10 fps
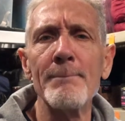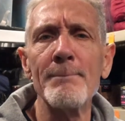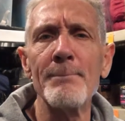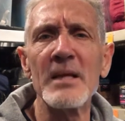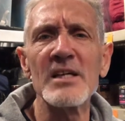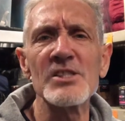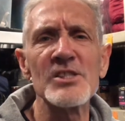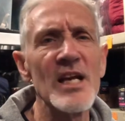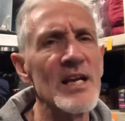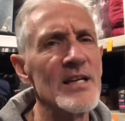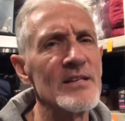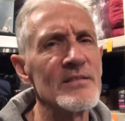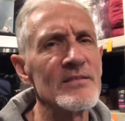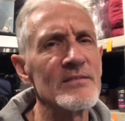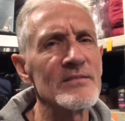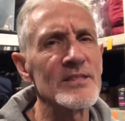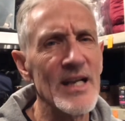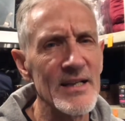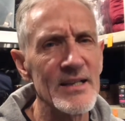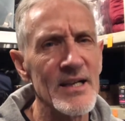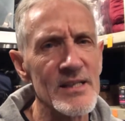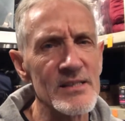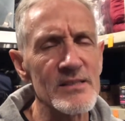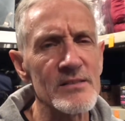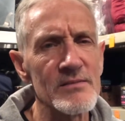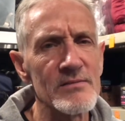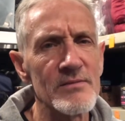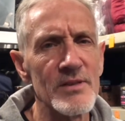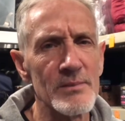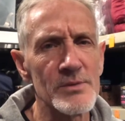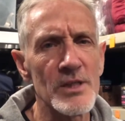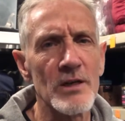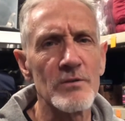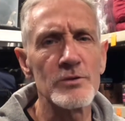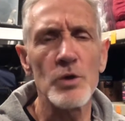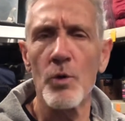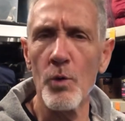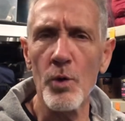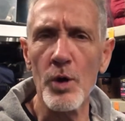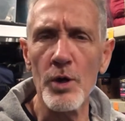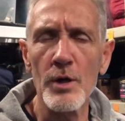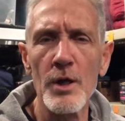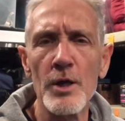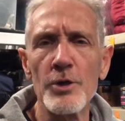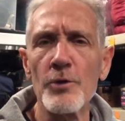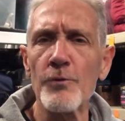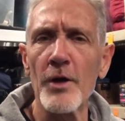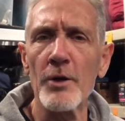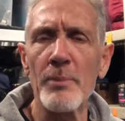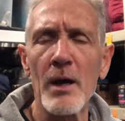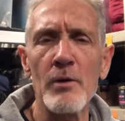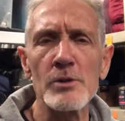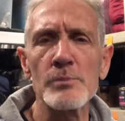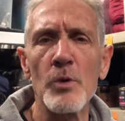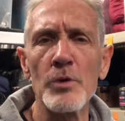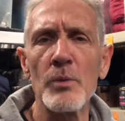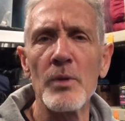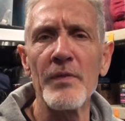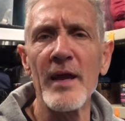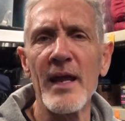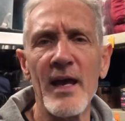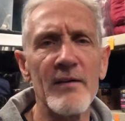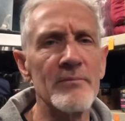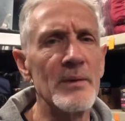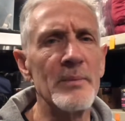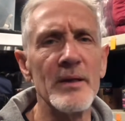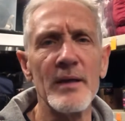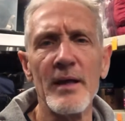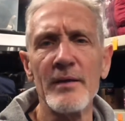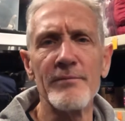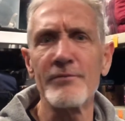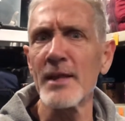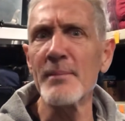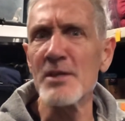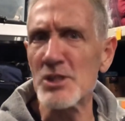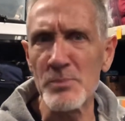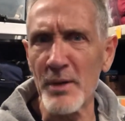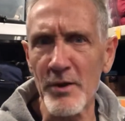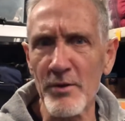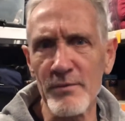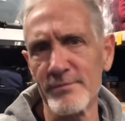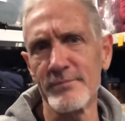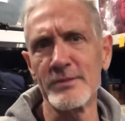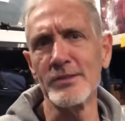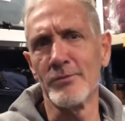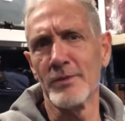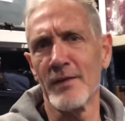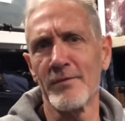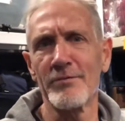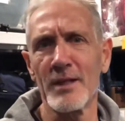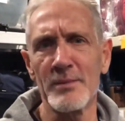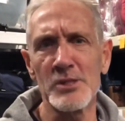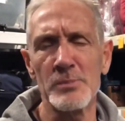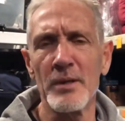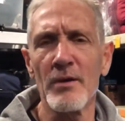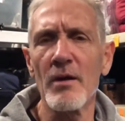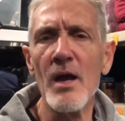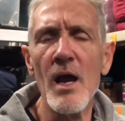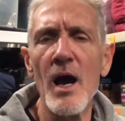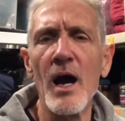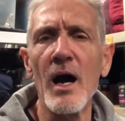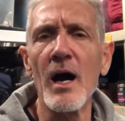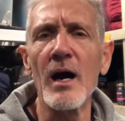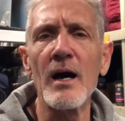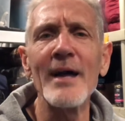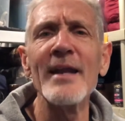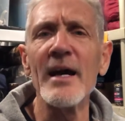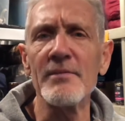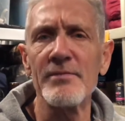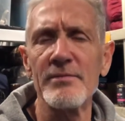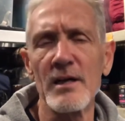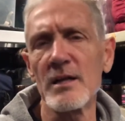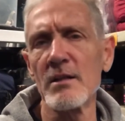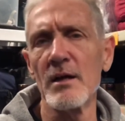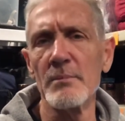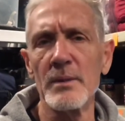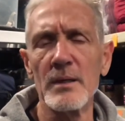because they second guess themselves, or your firepower is more than what they have. Maybe a flaming spear. Gee, who'd have a flaming spear? A knife, a club.